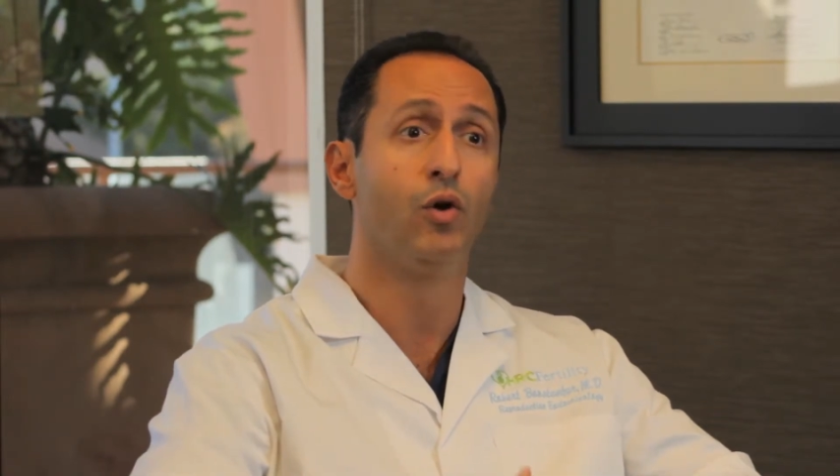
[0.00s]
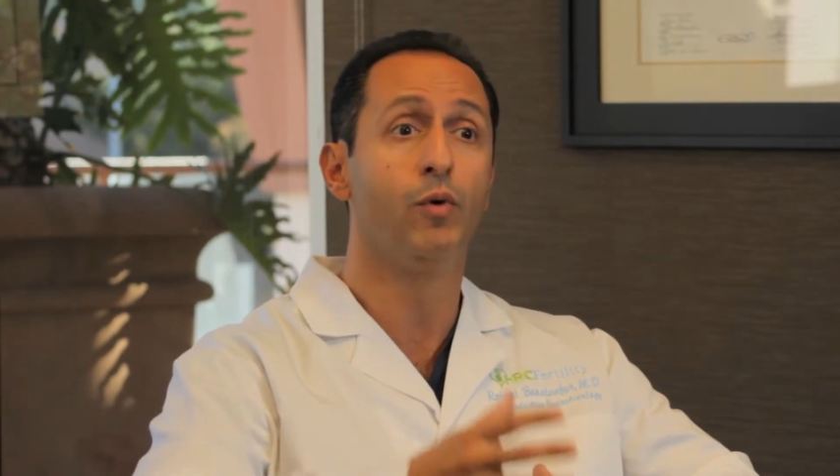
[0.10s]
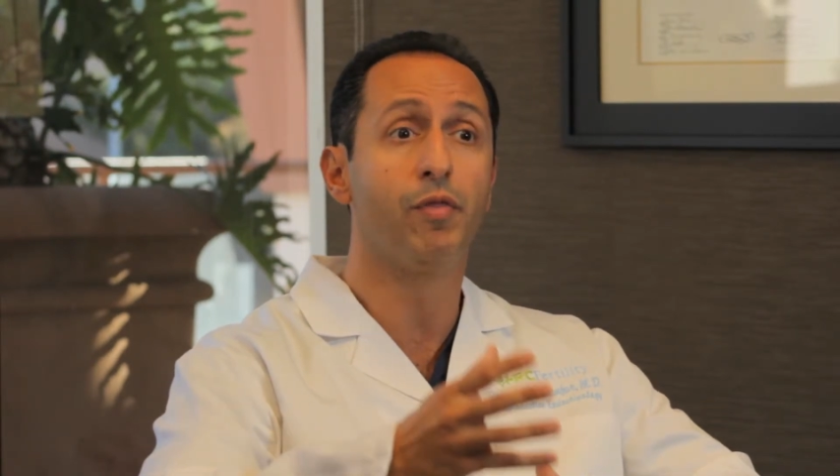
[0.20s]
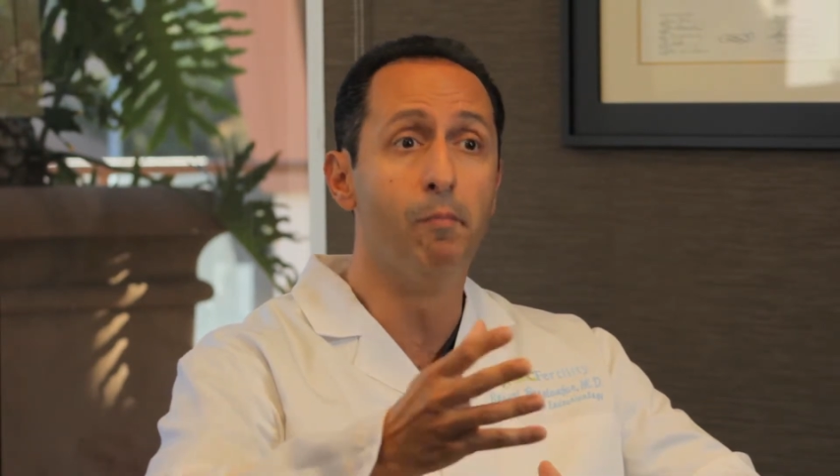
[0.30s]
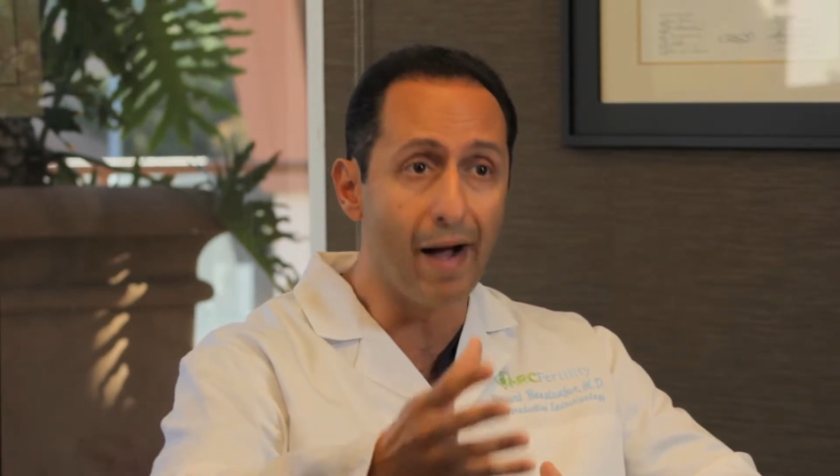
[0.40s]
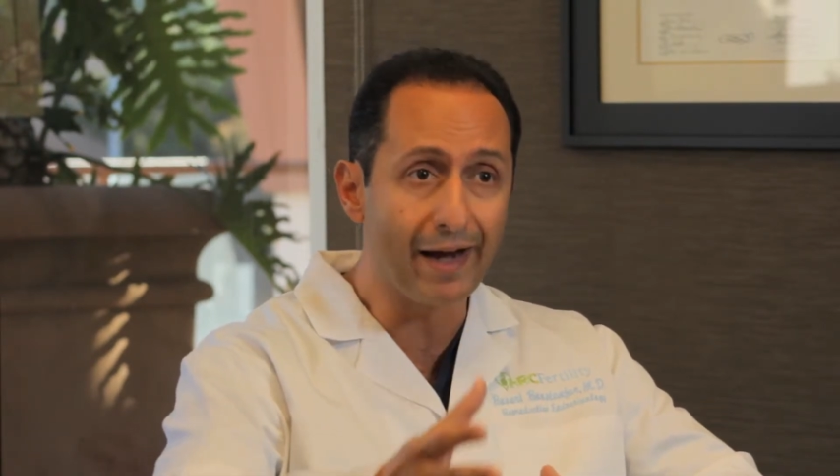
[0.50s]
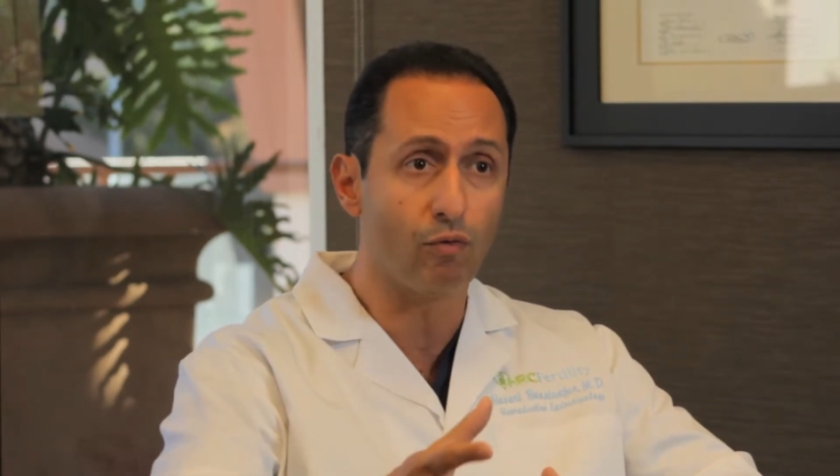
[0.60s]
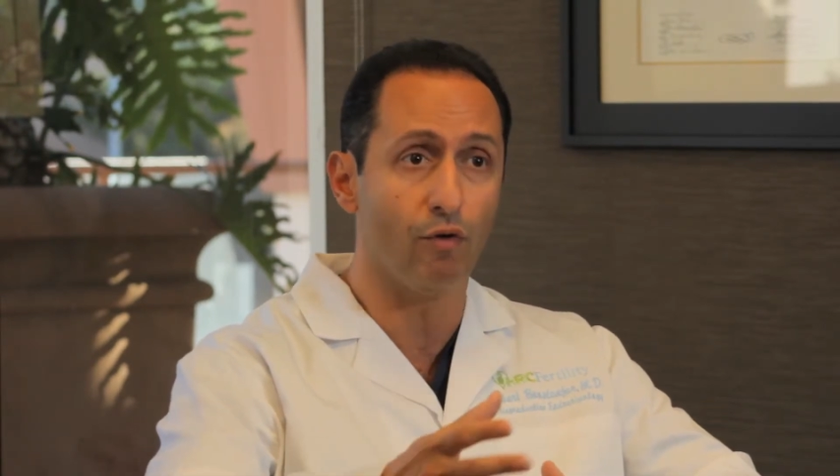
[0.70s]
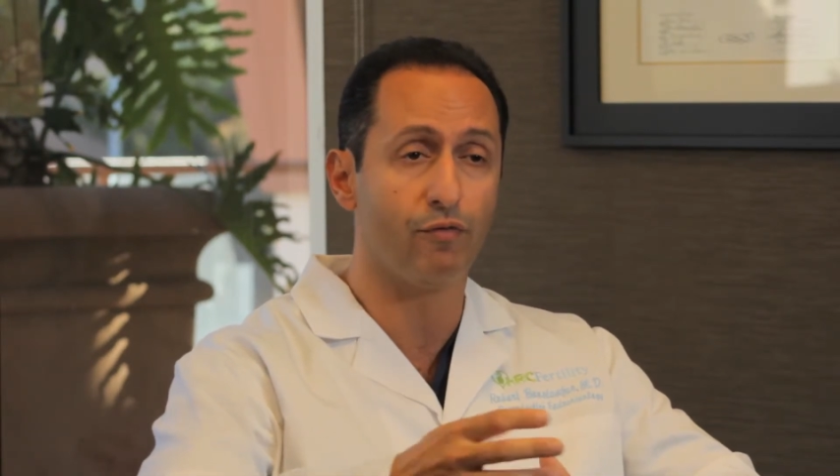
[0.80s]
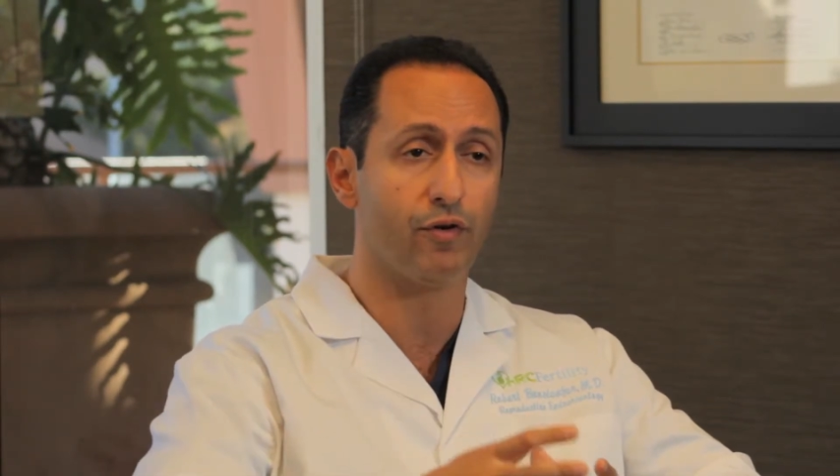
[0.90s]
with
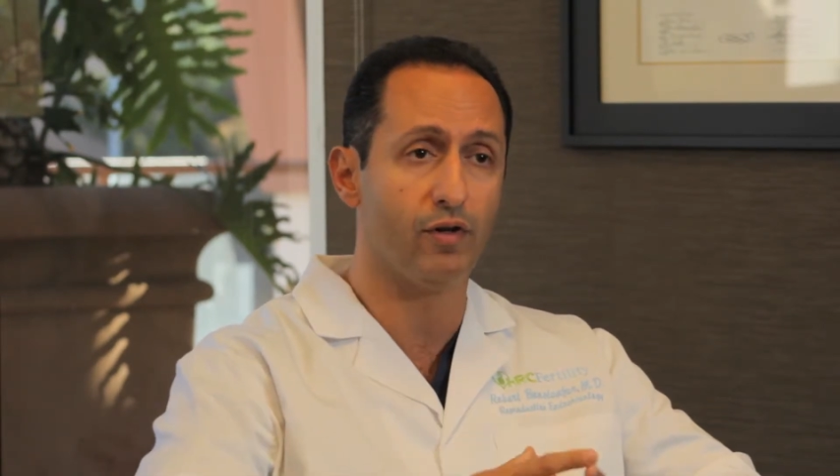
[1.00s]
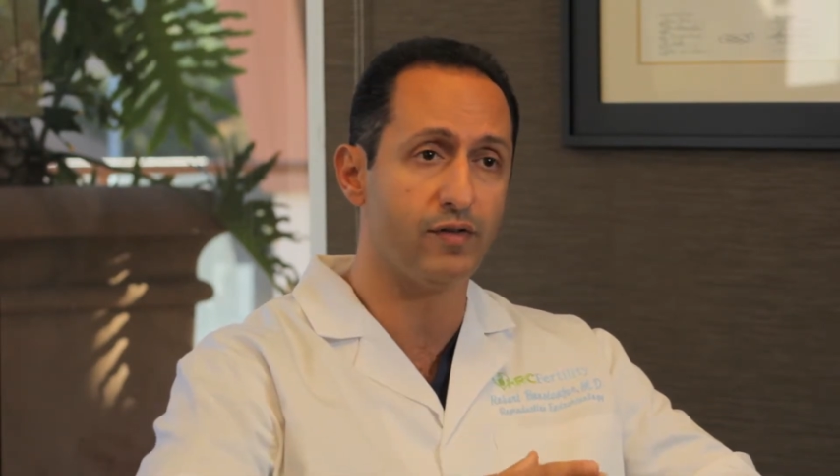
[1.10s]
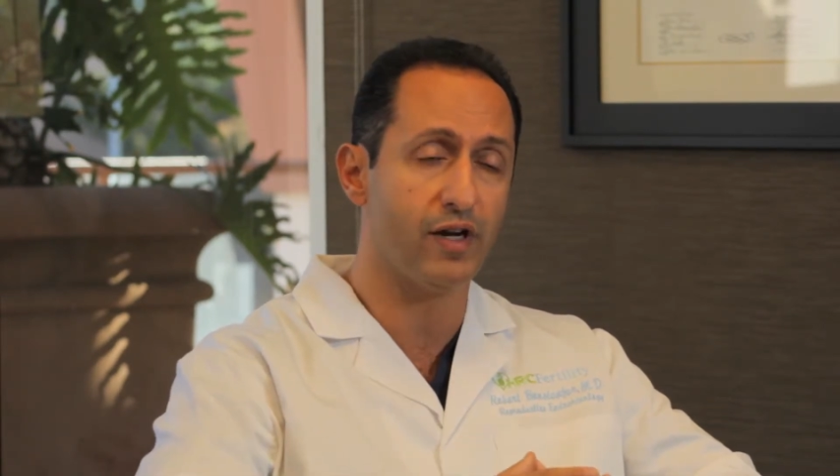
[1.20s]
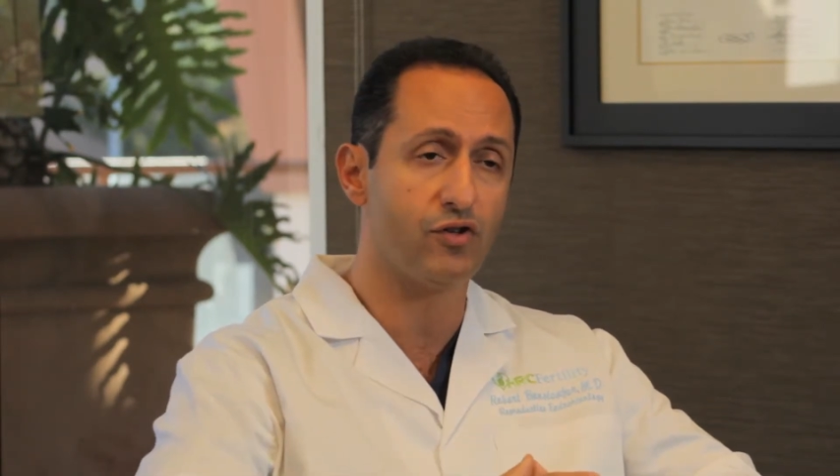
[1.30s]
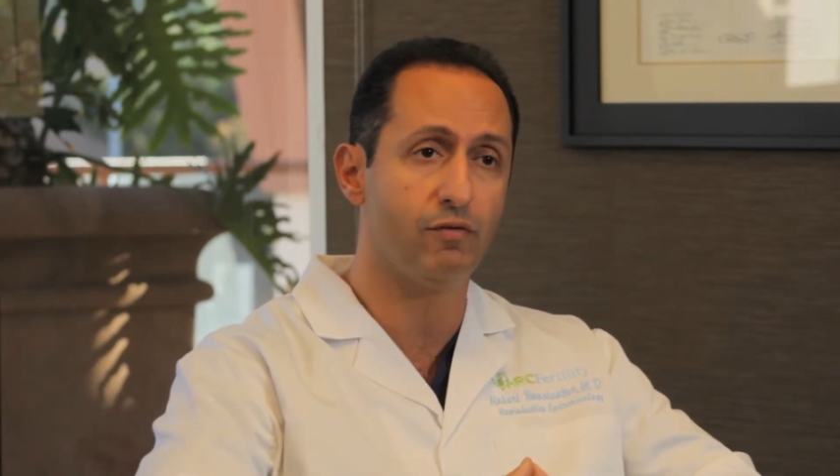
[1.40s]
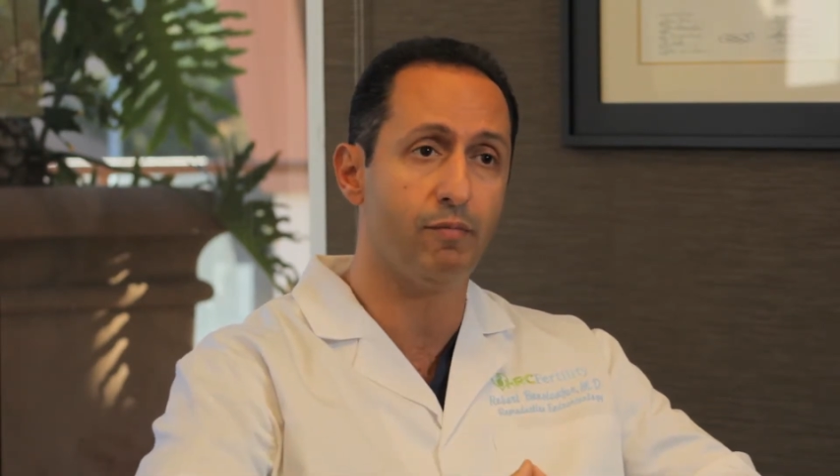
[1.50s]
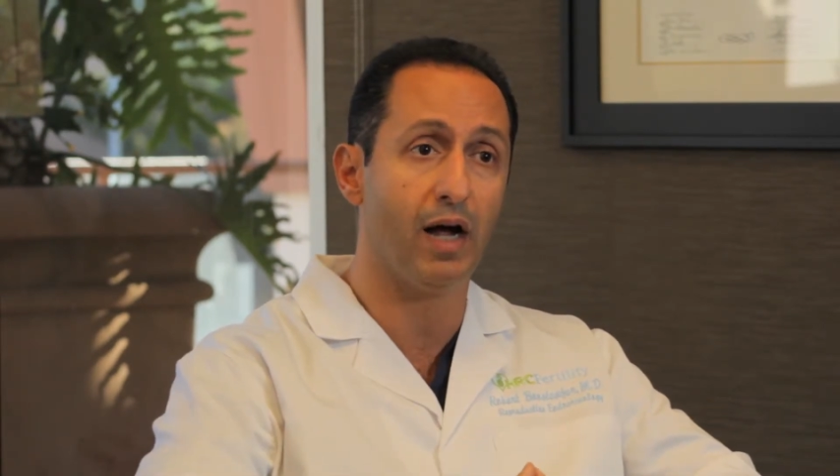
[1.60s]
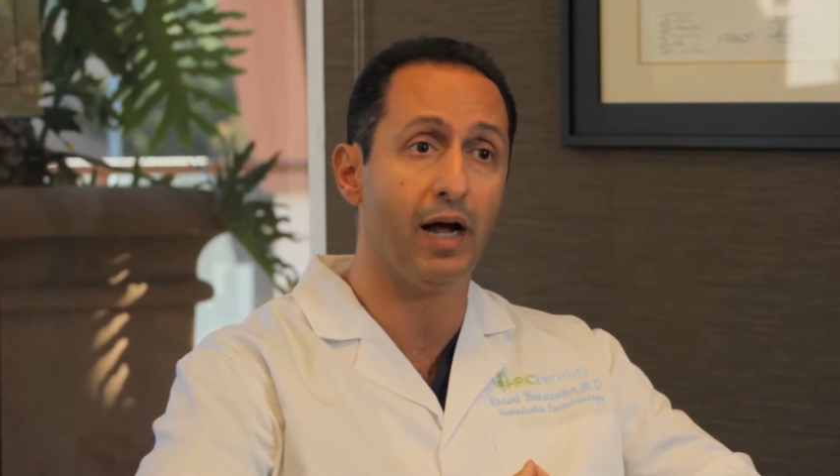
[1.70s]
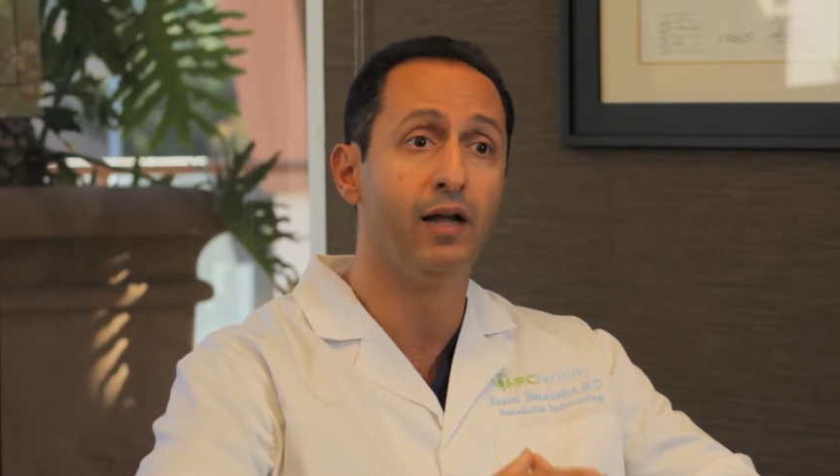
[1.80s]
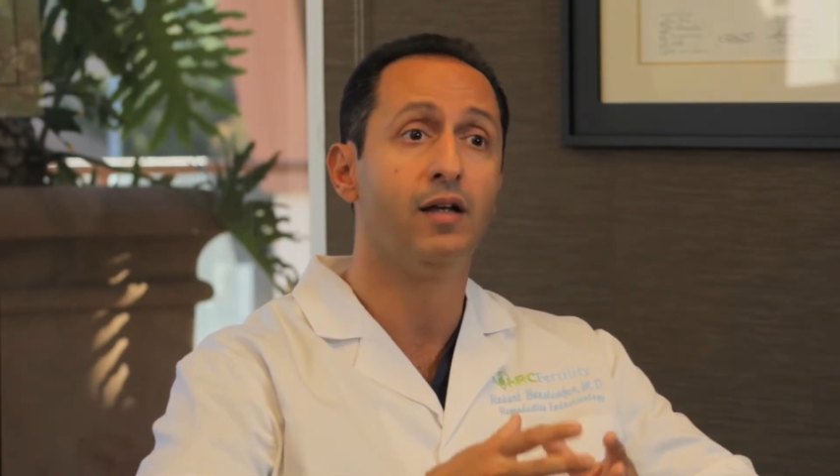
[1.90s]
microfertilization
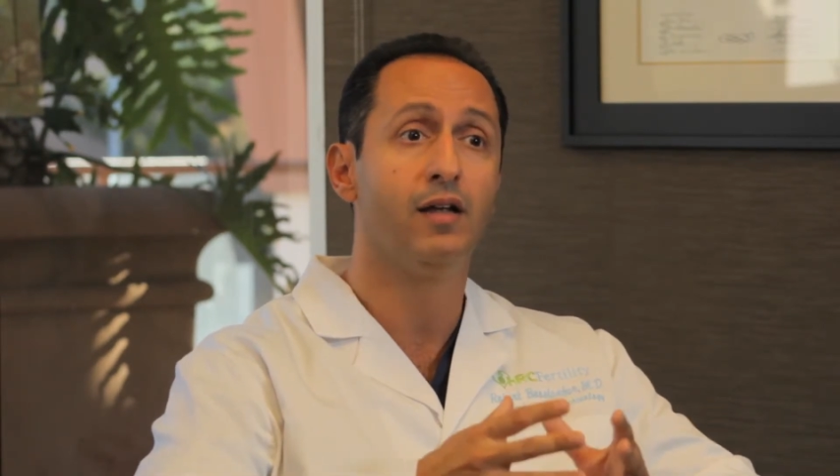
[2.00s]
by